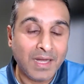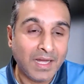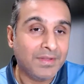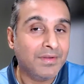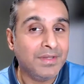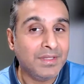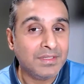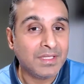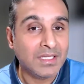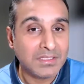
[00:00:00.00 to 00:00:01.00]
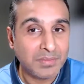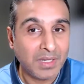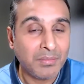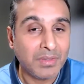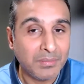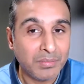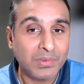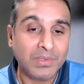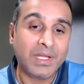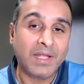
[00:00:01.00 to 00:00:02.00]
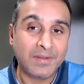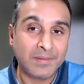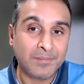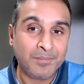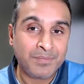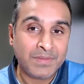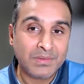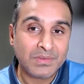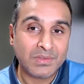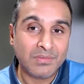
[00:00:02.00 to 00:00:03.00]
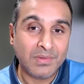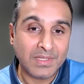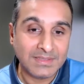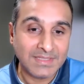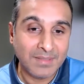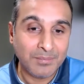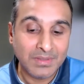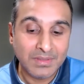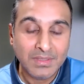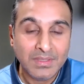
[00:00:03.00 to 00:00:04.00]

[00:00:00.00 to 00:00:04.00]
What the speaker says: other details properly put together. So, for example,